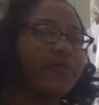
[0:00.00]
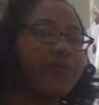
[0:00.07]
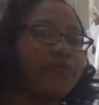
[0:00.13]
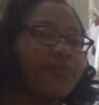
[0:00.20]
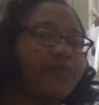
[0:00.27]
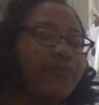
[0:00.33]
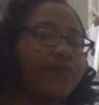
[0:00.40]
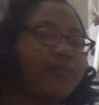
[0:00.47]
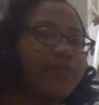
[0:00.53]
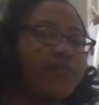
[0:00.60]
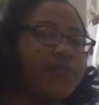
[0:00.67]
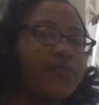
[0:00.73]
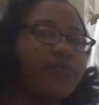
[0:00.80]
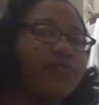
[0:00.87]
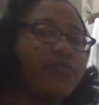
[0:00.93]
I mean, I know
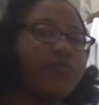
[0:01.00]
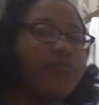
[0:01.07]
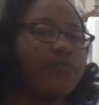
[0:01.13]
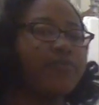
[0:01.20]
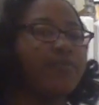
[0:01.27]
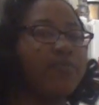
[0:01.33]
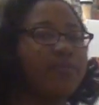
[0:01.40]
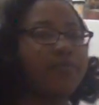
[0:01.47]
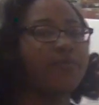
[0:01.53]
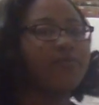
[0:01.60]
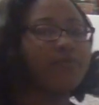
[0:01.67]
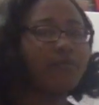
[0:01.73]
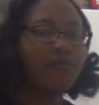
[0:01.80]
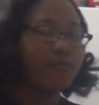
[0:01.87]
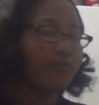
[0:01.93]
sometimes
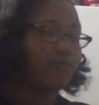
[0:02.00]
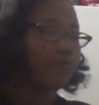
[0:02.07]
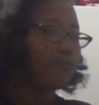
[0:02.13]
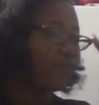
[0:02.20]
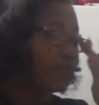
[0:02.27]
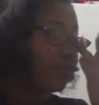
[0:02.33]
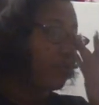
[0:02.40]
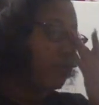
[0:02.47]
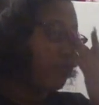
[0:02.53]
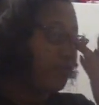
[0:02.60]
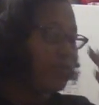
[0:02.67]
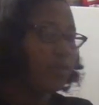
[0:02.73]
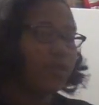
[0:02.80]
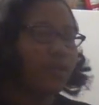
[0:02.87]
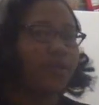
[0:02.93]
you know, when you're
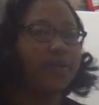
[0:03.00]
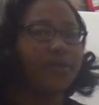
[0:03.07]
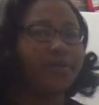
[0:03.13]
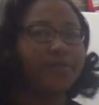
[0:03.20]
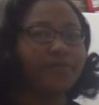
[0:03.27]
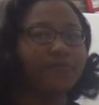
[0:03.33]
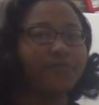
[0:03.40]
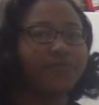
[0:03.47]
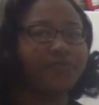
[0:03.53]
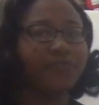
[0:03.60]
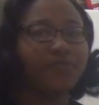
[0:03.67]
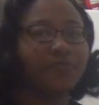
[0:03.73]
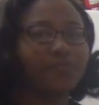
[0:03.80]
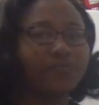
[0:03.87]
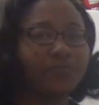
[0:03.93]
frying
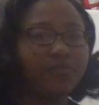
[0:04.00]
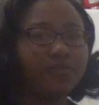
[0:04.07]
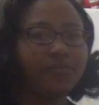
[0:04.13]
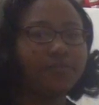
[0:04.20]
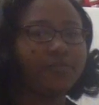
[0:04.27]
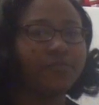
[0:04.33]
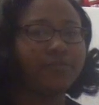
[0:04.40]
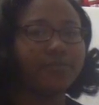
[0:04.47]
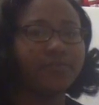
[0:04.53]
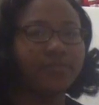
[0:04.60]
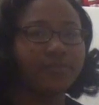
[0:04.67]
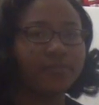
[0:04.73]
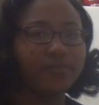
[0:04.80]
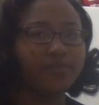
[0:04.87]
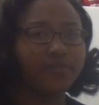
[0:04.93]
chicken,
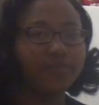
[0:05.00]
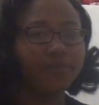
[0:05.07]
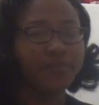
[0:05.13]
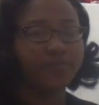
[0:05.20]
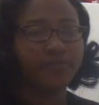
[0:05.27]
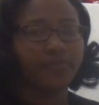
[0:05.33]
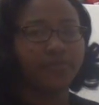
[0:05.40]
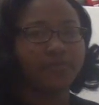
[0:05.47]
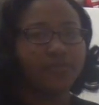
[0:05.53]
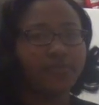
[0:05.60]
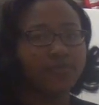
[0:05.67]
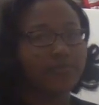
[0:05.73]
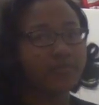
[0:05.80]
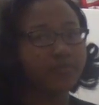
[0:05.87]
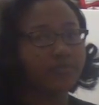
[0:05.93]
you want
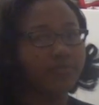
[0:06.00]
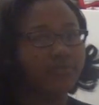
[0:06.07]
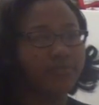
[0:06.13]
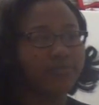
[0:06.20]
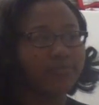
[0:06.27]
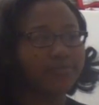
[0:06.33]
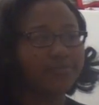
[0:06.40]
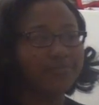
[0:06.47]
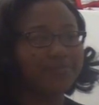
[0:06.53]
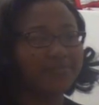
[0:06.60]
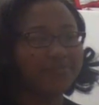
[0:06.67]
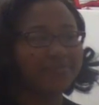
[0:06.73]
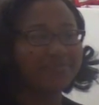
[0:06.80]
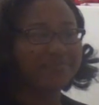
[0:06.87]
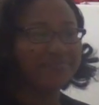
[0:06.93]
to make sure that it's
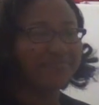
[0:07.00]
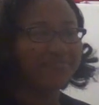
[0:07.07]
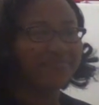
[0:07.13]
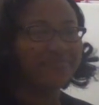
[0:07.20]
done all the